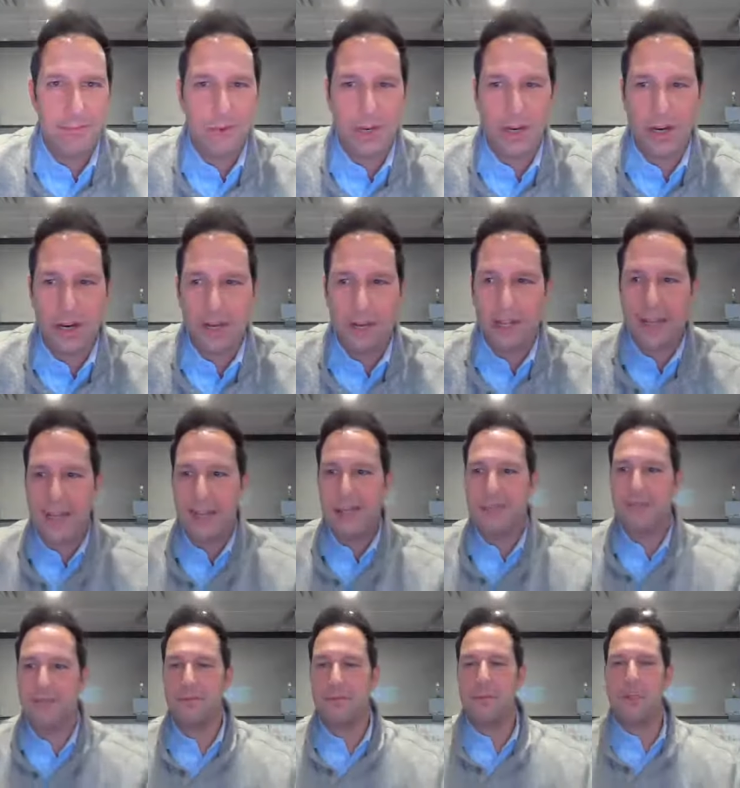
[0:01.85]
We are
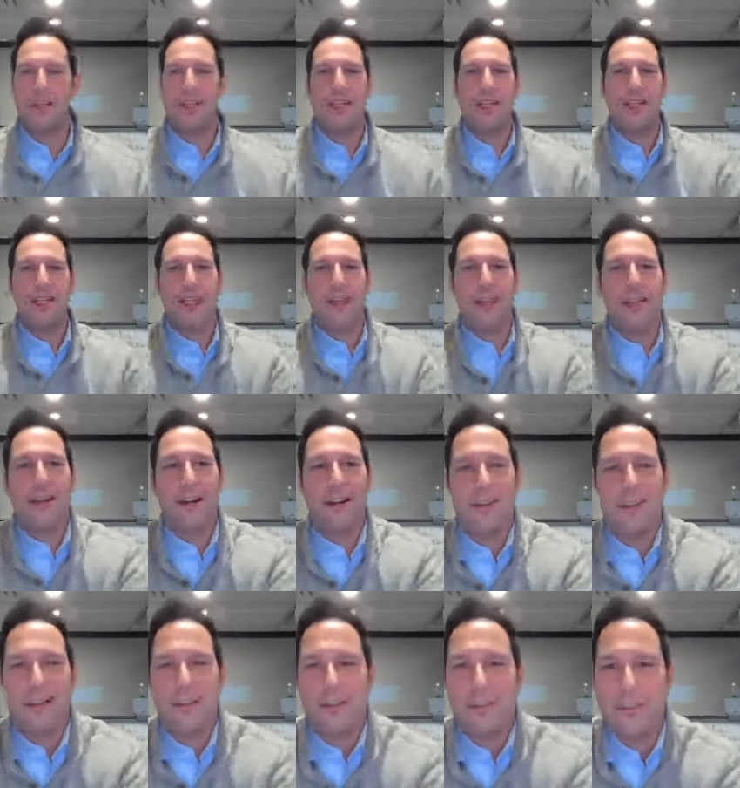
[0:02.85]
live from the
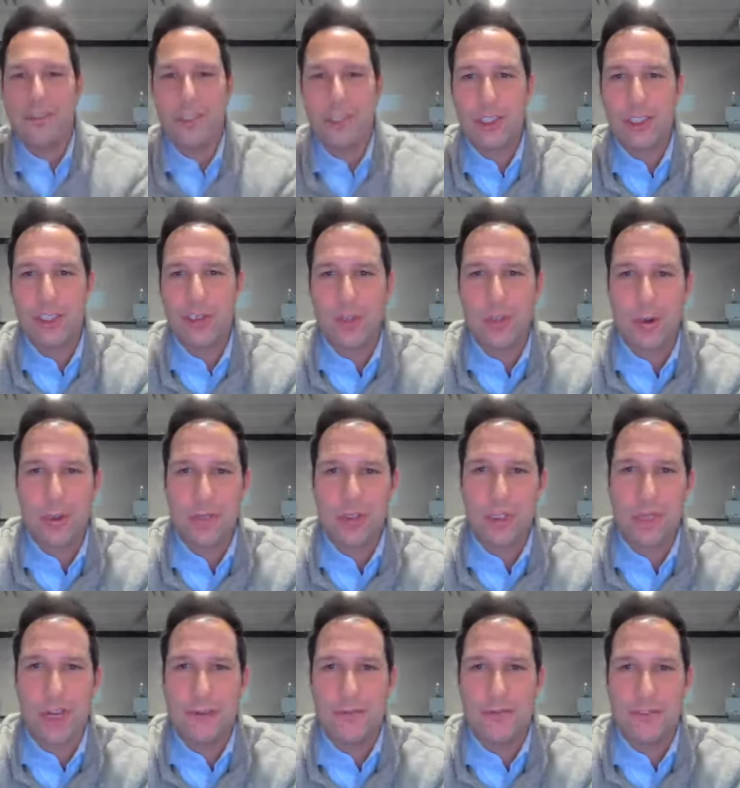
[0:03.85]
KARE 11
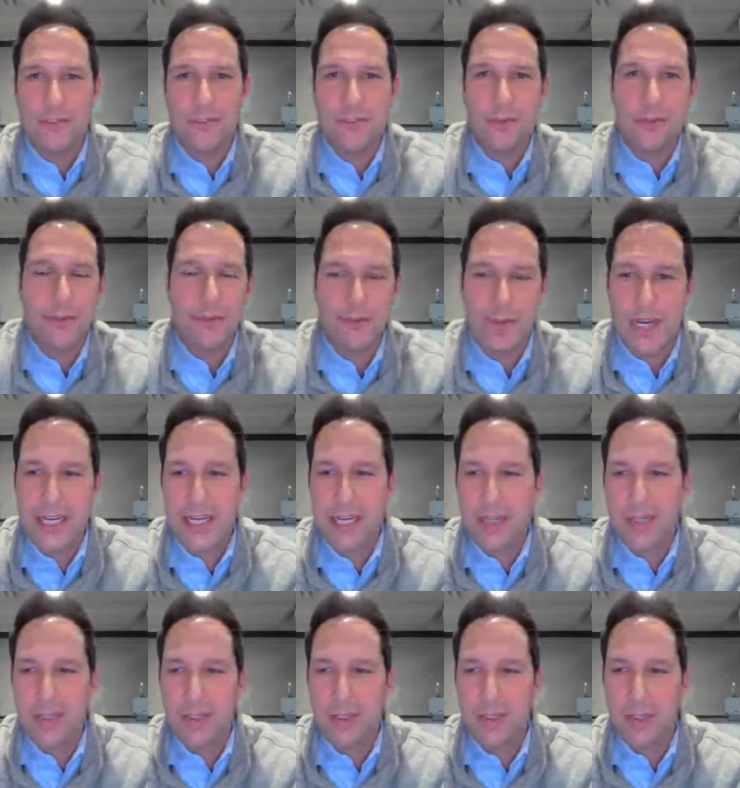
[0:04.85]
Sports Office. The
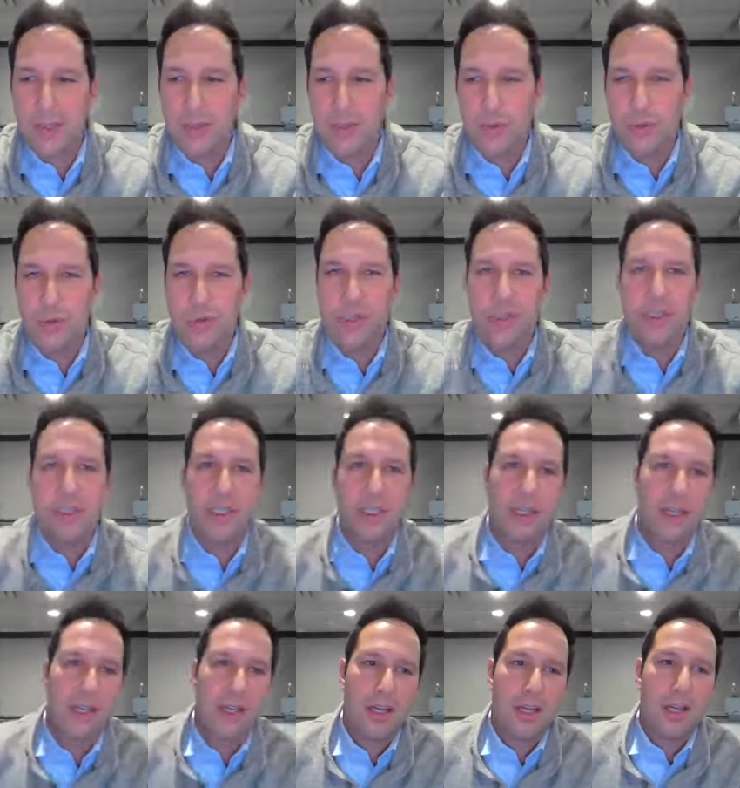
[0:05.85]
Vikings lose
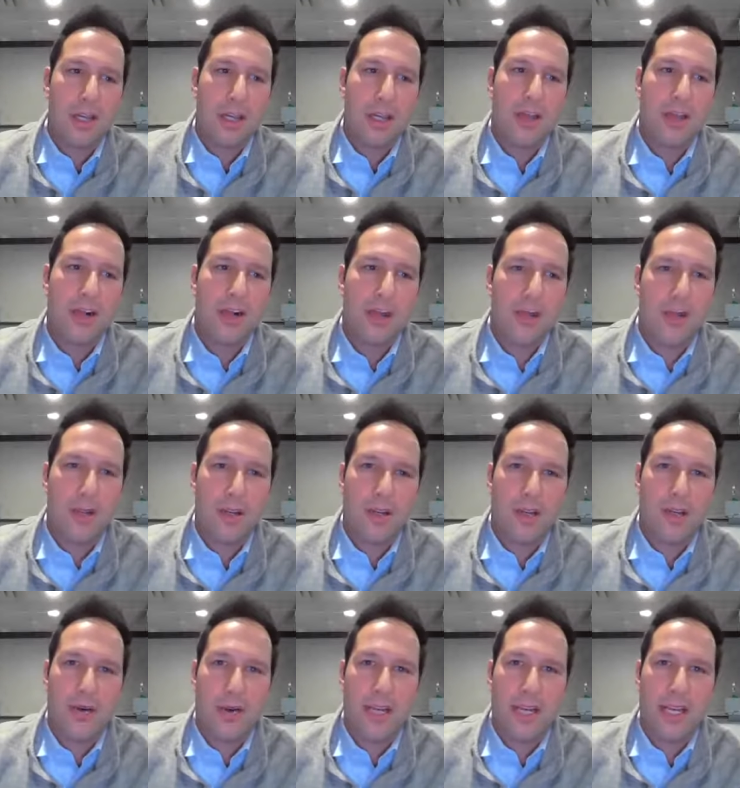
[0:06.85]
31
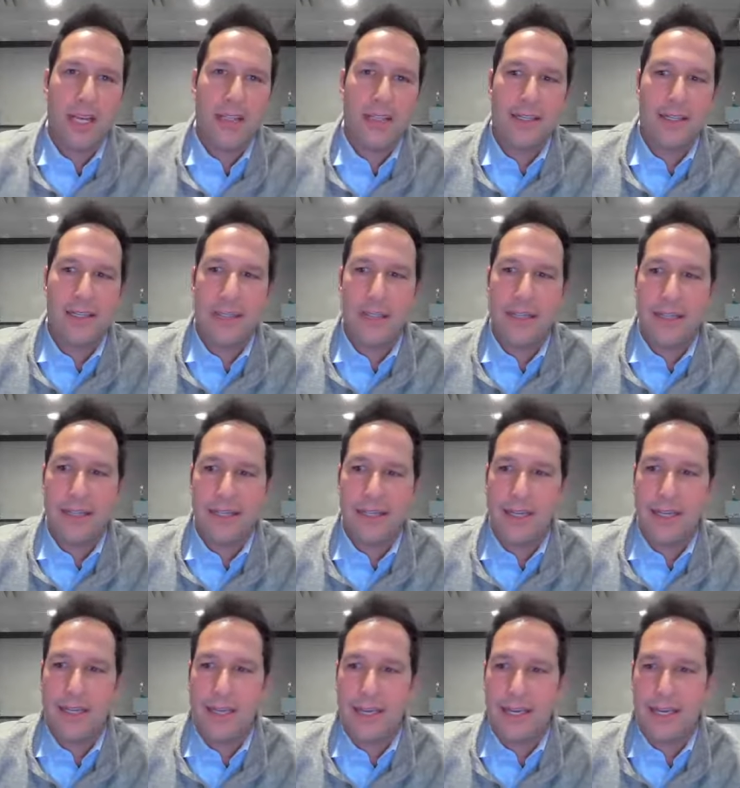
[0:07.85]
to 28 today
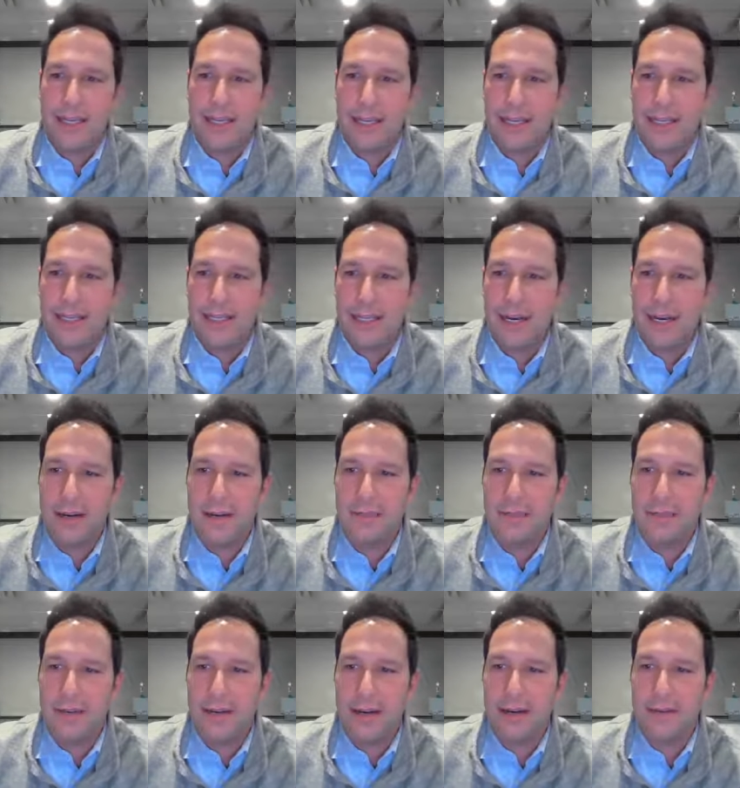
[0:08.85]
in a in a
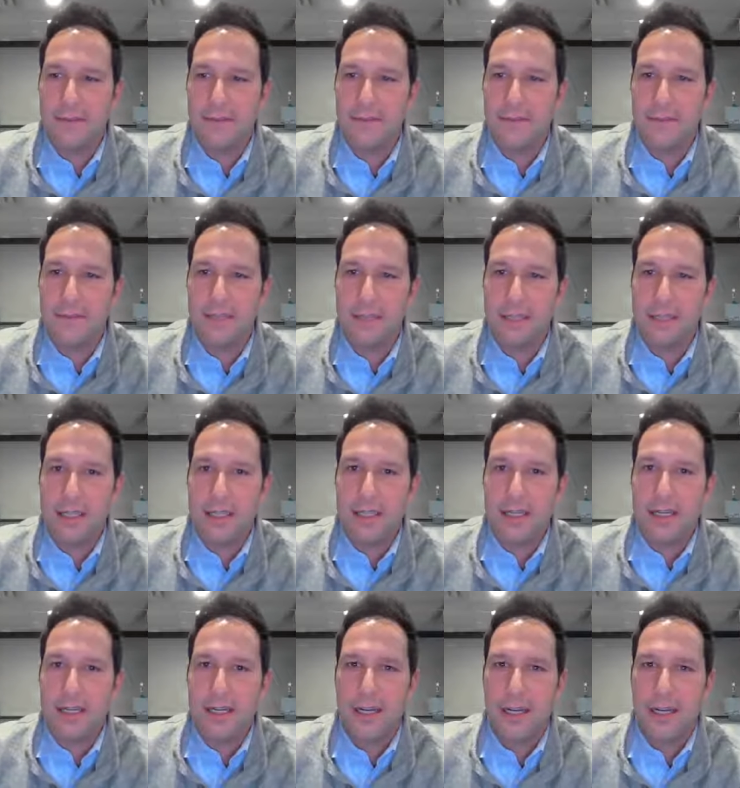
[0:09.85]
tough, tough
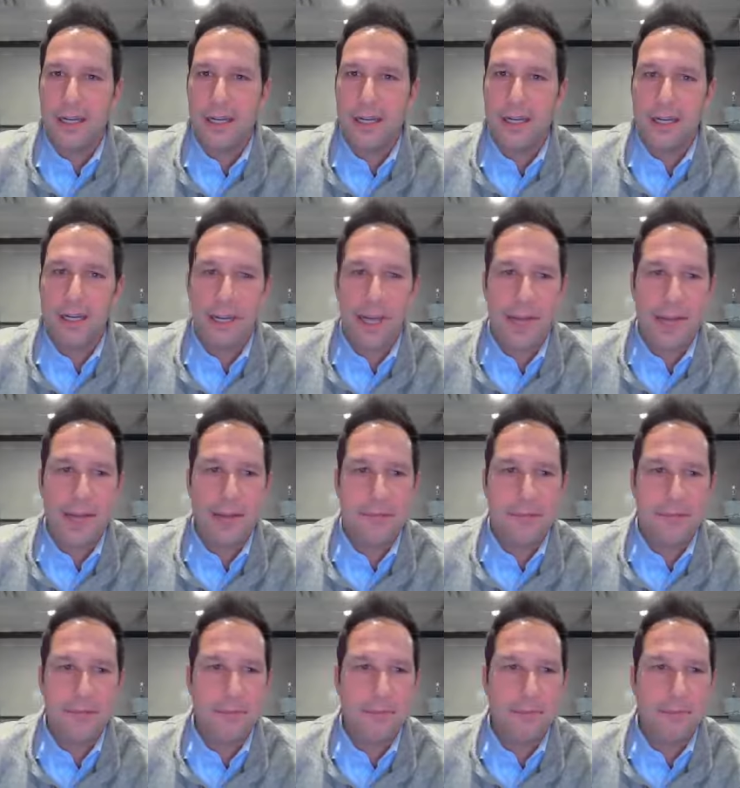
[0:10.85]
uh,
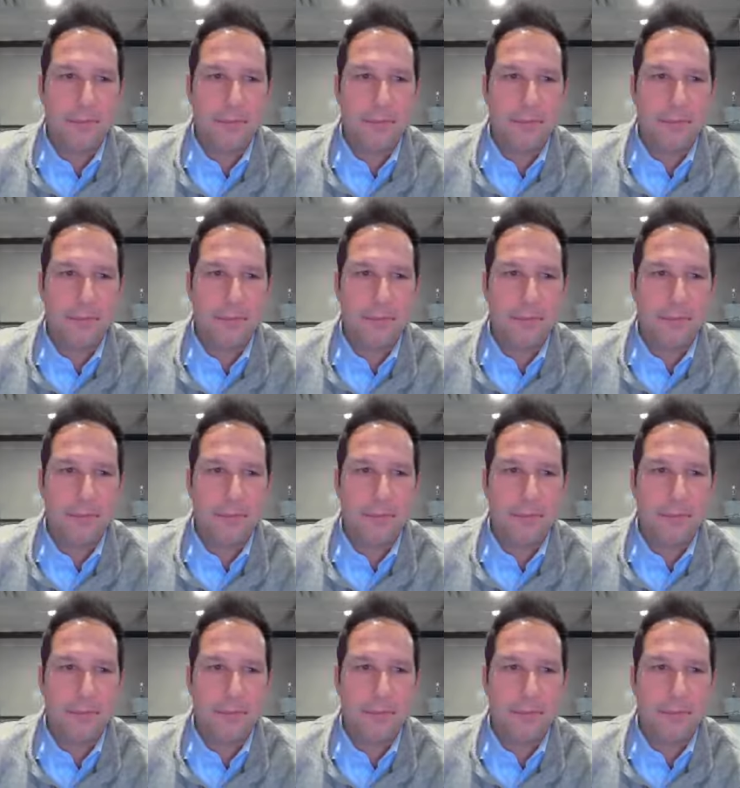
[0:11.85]
game.